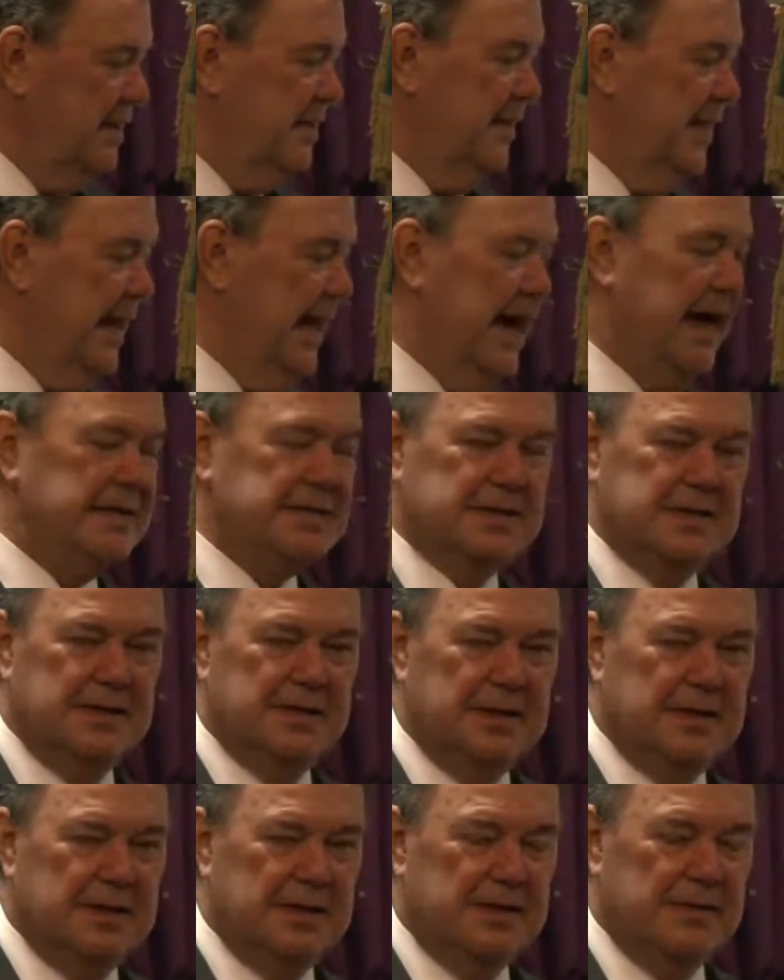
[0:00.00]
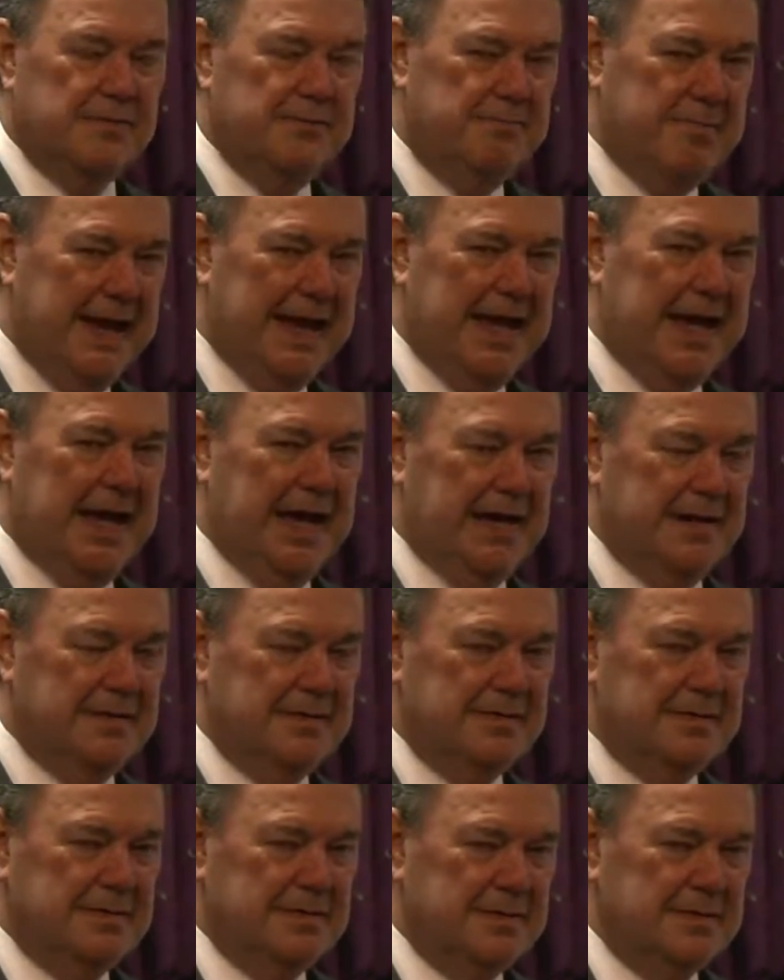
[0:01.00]
That man
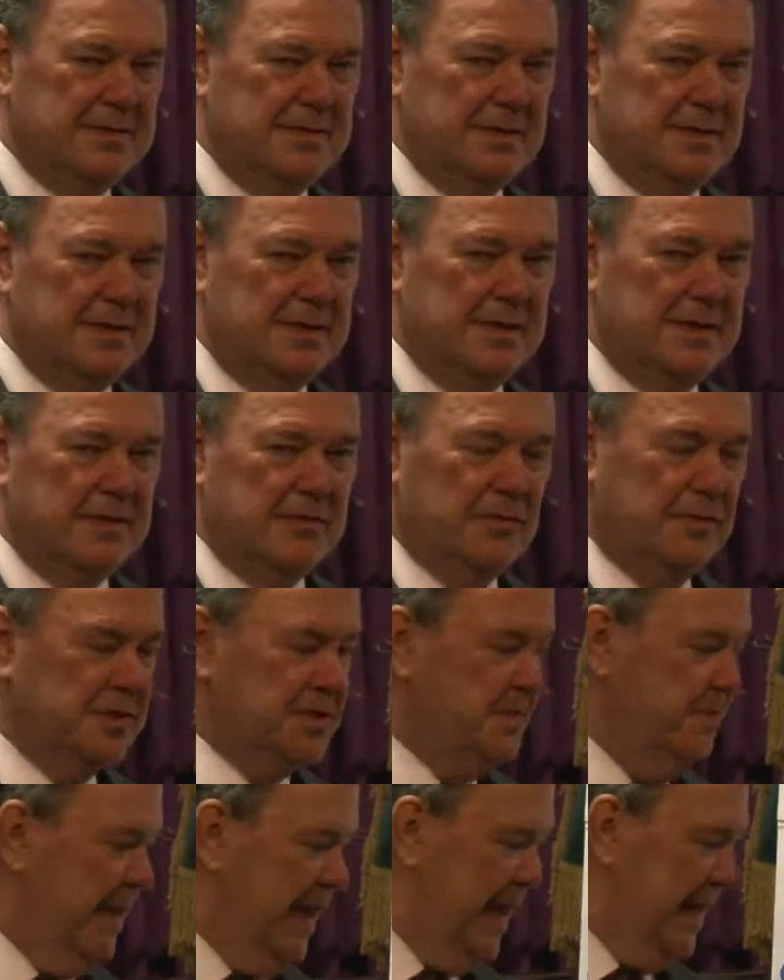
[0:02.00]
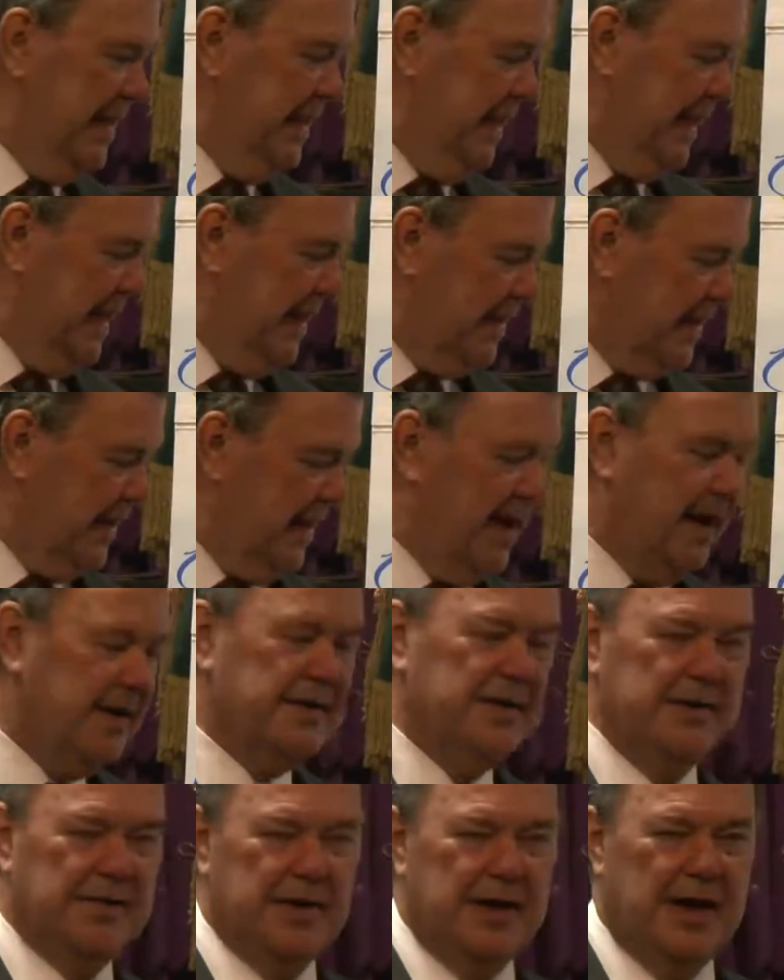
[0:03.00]
was made in
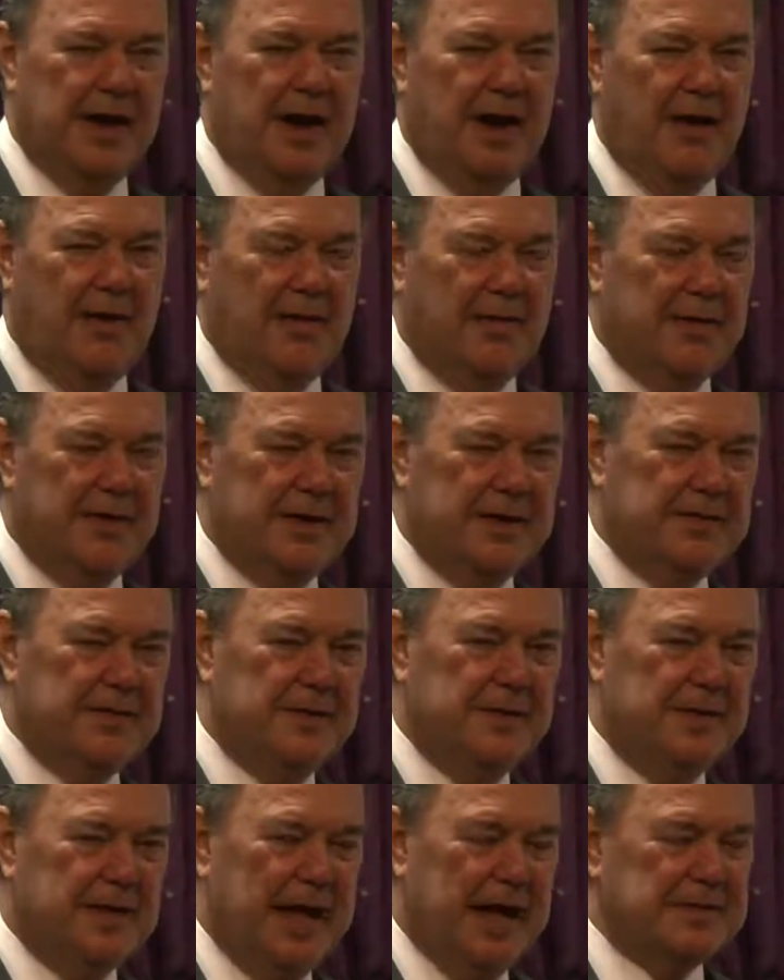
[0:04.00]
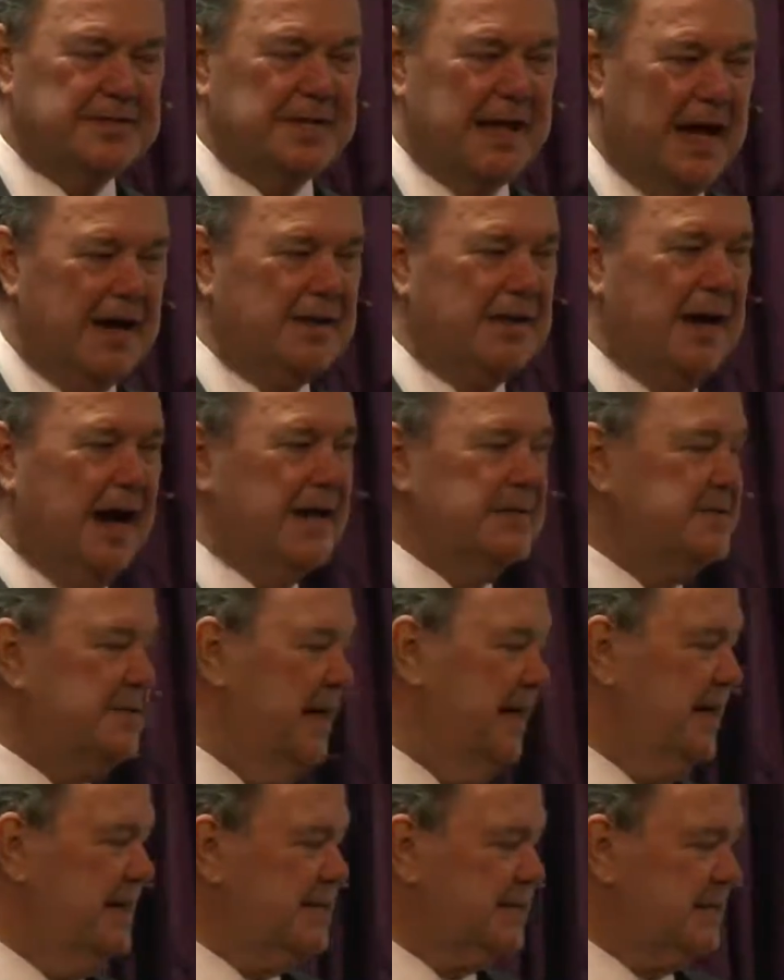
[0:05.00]
under the law. That's how God
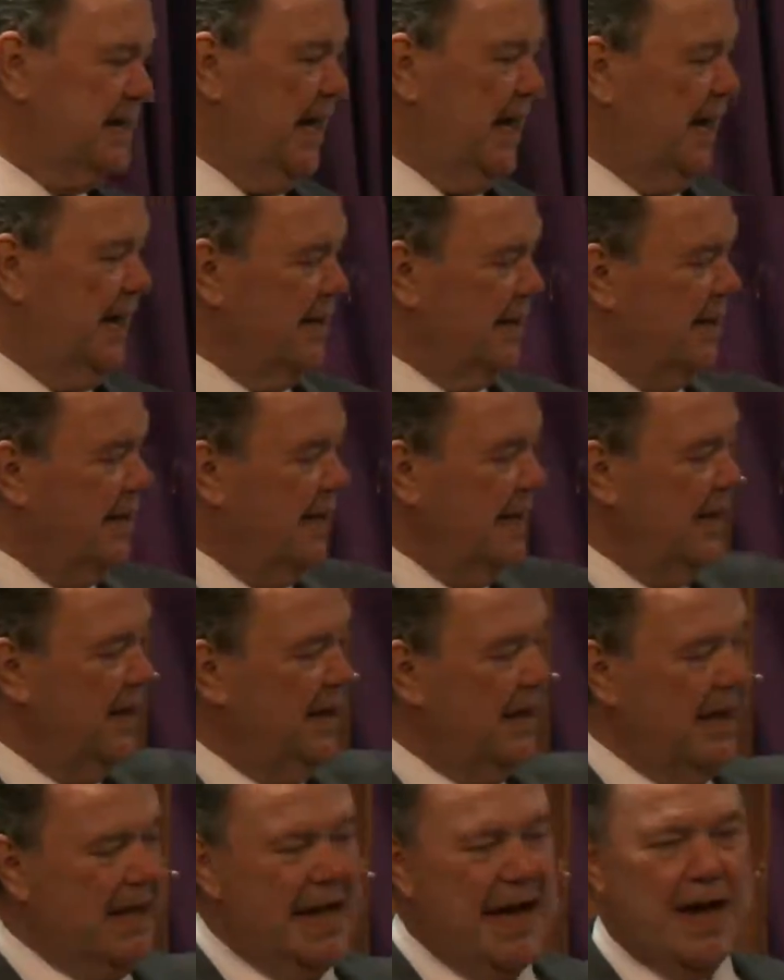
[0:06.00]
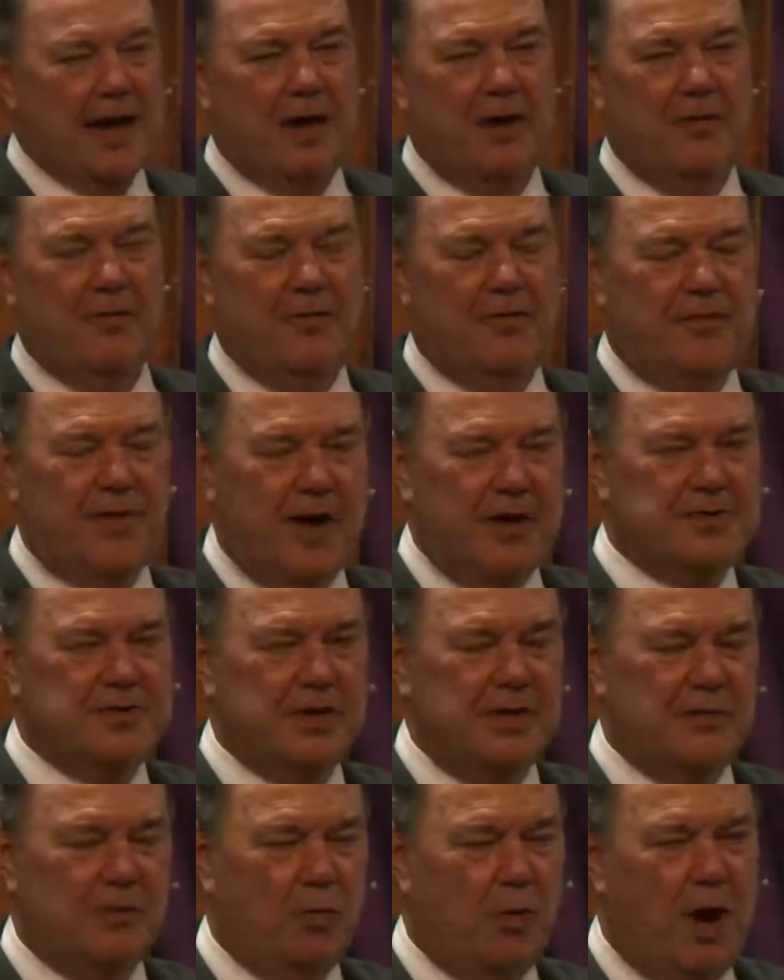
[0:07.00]
sent his son. He had a
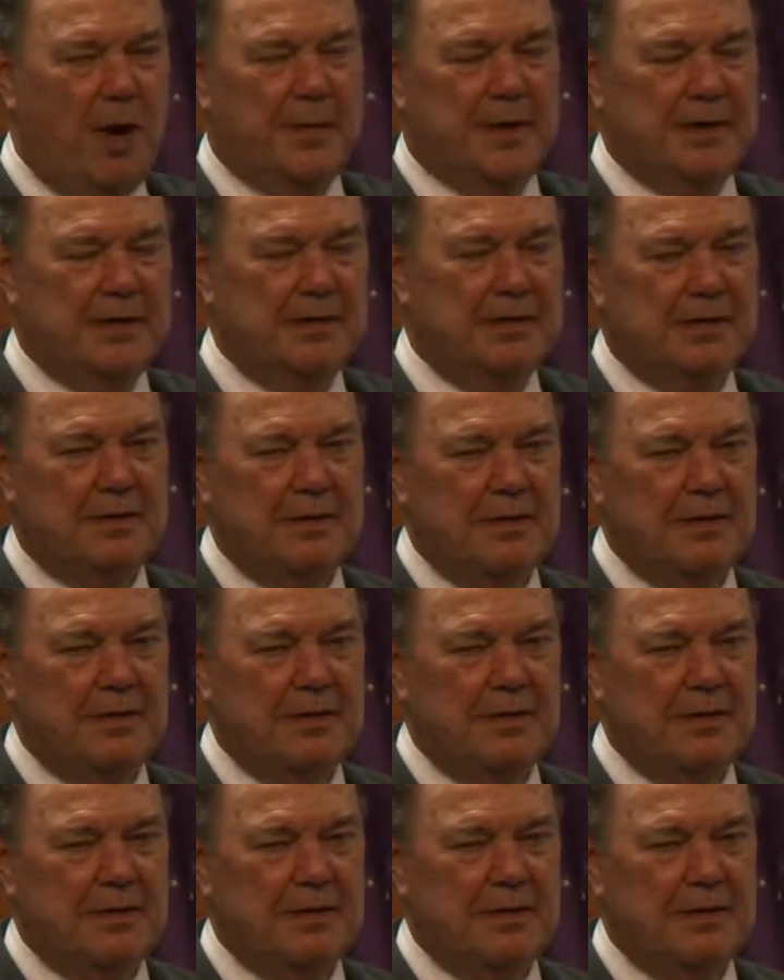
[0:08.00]
virgin woman